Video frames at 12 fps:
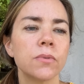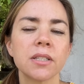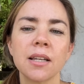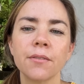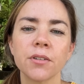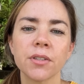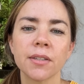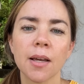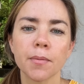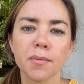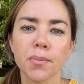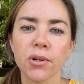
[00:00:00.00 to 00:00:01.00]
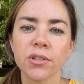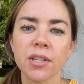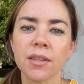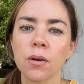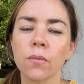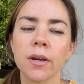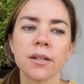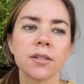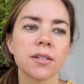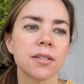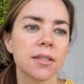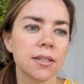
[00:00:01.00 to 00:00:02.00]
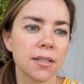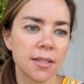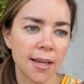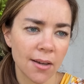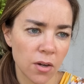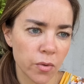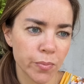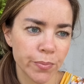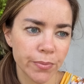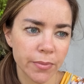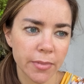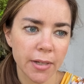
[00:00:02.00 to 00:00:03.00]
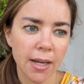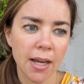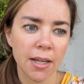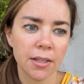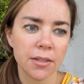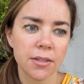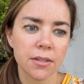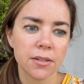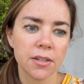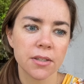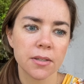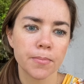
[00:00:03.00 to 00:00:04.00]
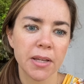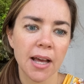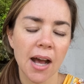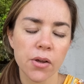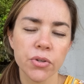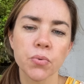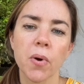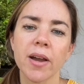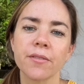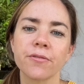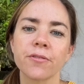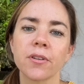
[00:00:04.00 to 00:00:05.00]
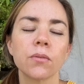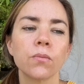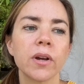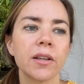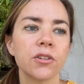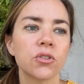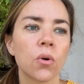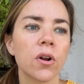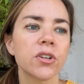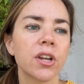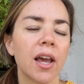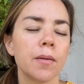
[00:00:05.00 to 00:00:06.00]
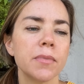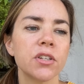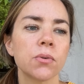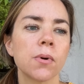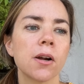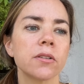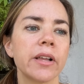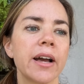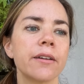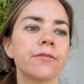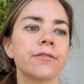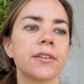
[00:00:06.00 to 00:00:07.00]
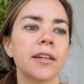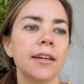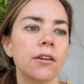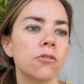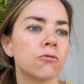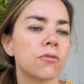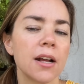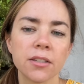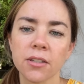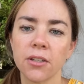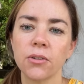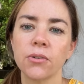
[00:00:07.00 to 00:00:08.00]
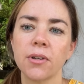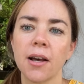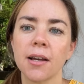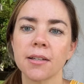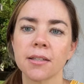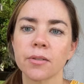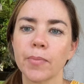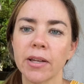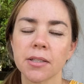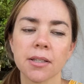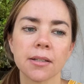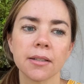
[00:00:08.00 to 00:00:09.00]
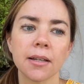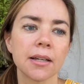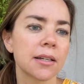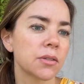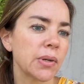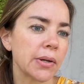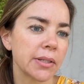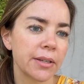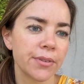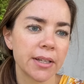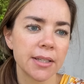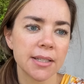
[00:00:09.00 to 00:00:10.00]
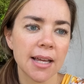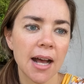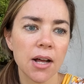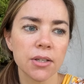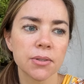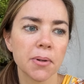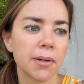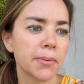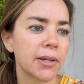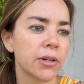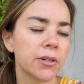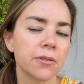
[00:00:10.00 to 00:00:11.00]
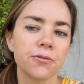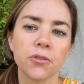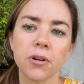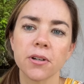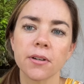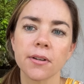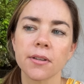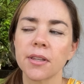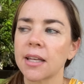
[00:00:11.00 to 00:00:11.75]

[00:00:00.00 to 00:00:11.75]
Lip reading: never the type of person that wanted just to stay home and just be a housewife. When George came into our life, he rescued us basically, because we were living in this house where we couldn't afford the